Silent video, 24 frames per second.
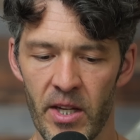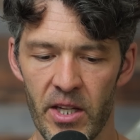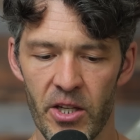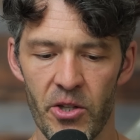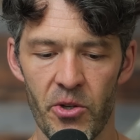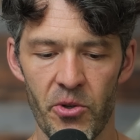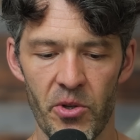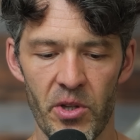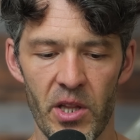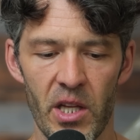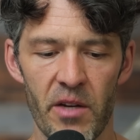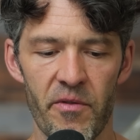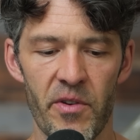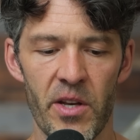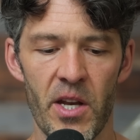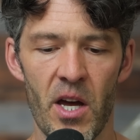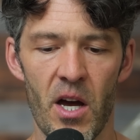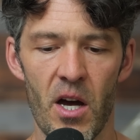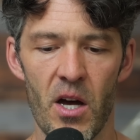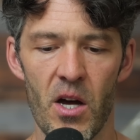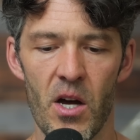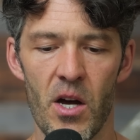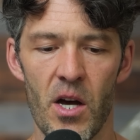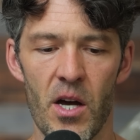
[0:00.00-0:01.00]
you know, you live in
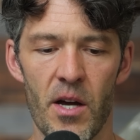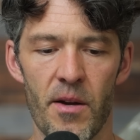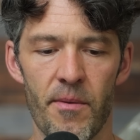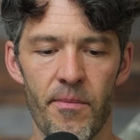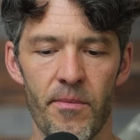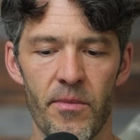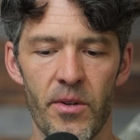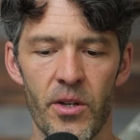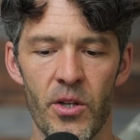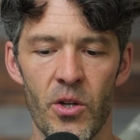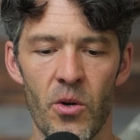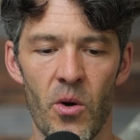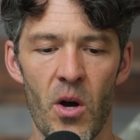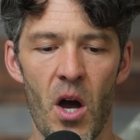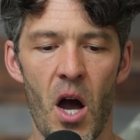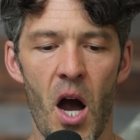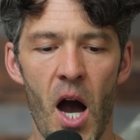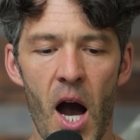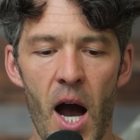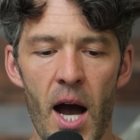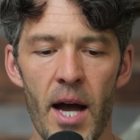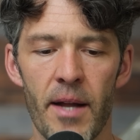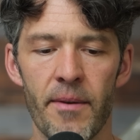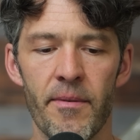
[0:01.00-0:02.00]
a, uh, you know, a
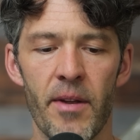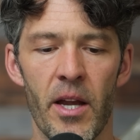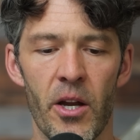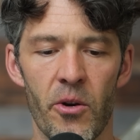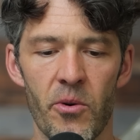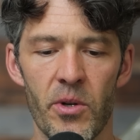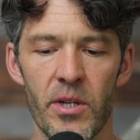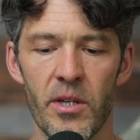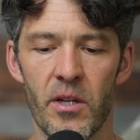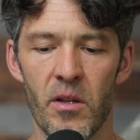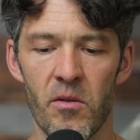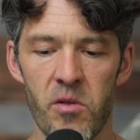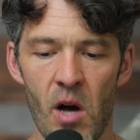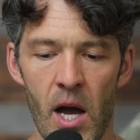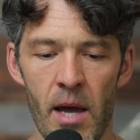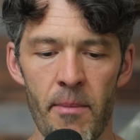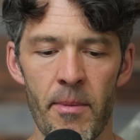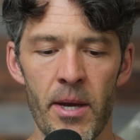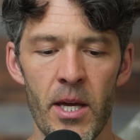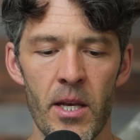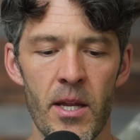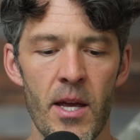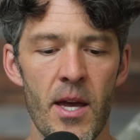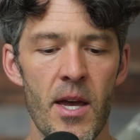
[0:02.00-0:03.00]
hot, arid
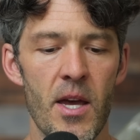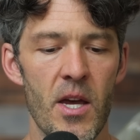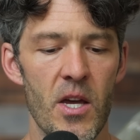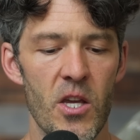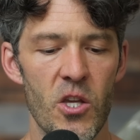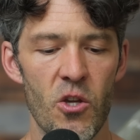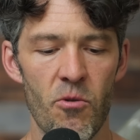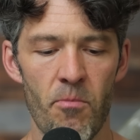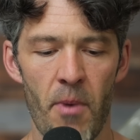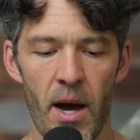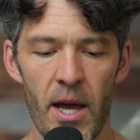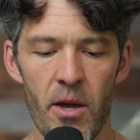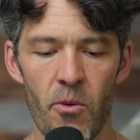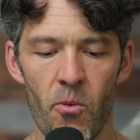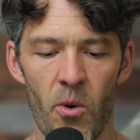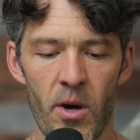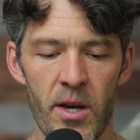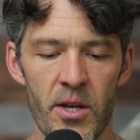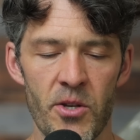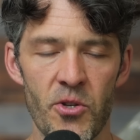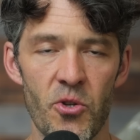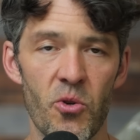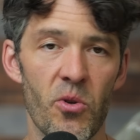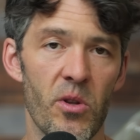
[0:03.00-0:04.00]
climate, you might
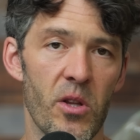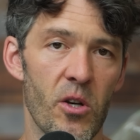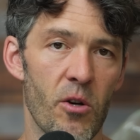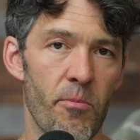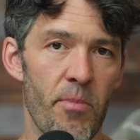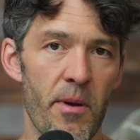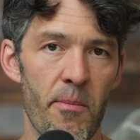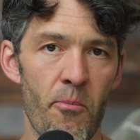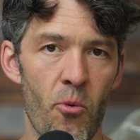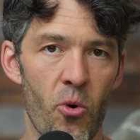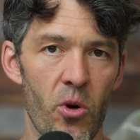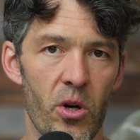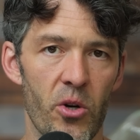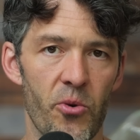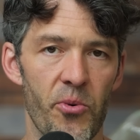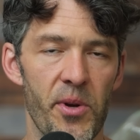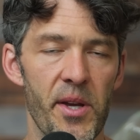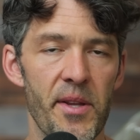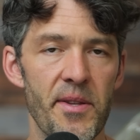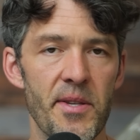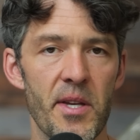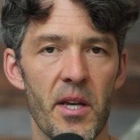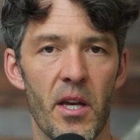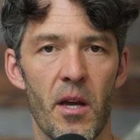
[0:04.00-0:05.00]
want to do a little bit more
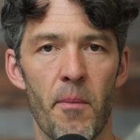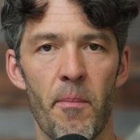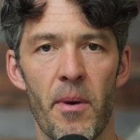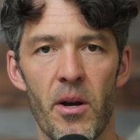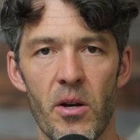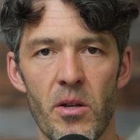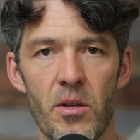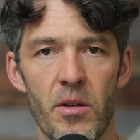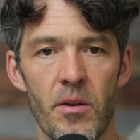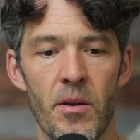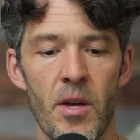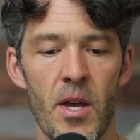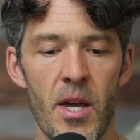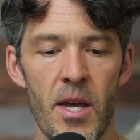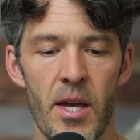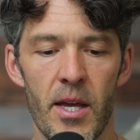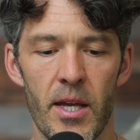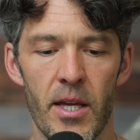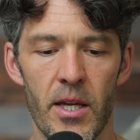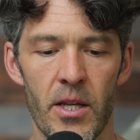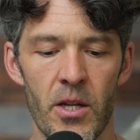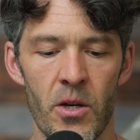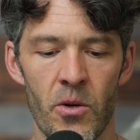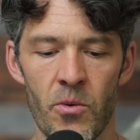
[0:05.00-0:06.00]
creatine compared to,
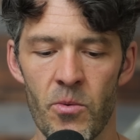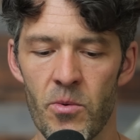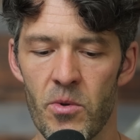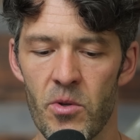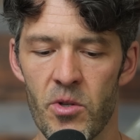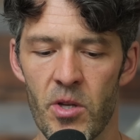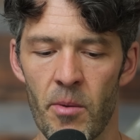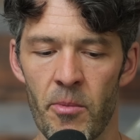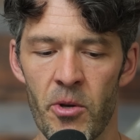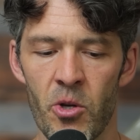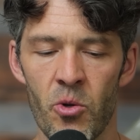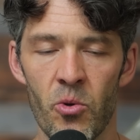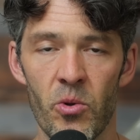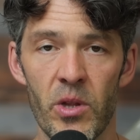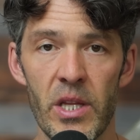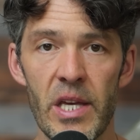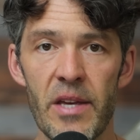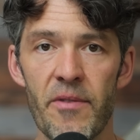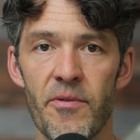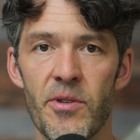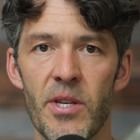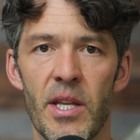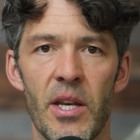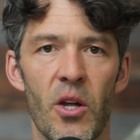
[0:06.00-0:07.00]
you know, someone who
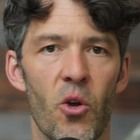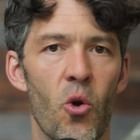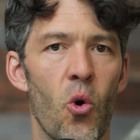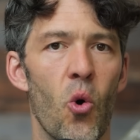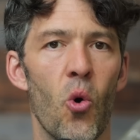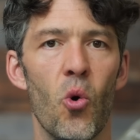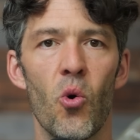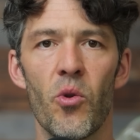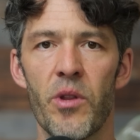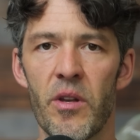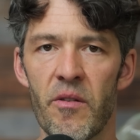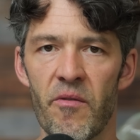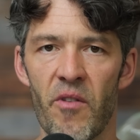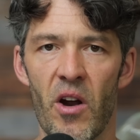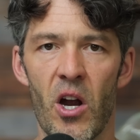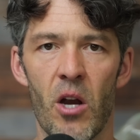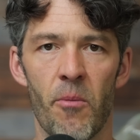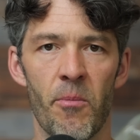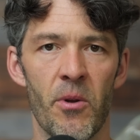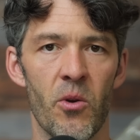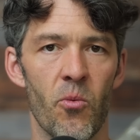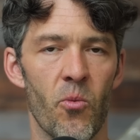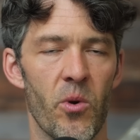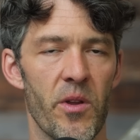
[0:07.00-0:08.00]
lives in a cold
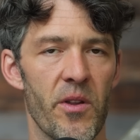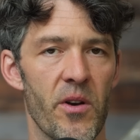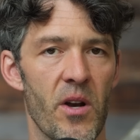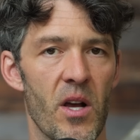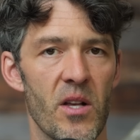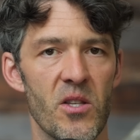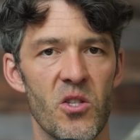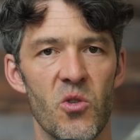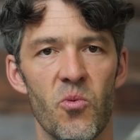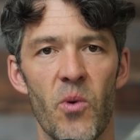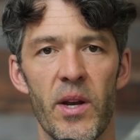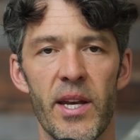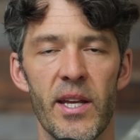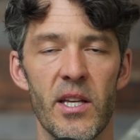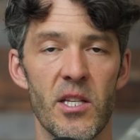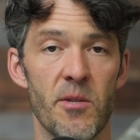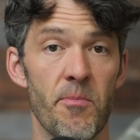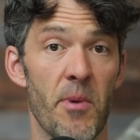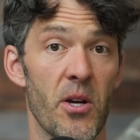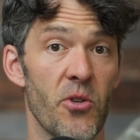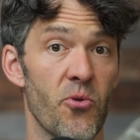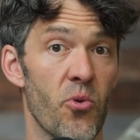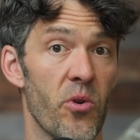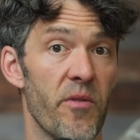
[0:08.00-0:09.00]
environment where they're not sweating
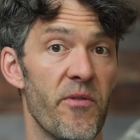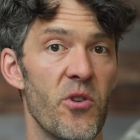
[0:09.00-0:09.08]
as much.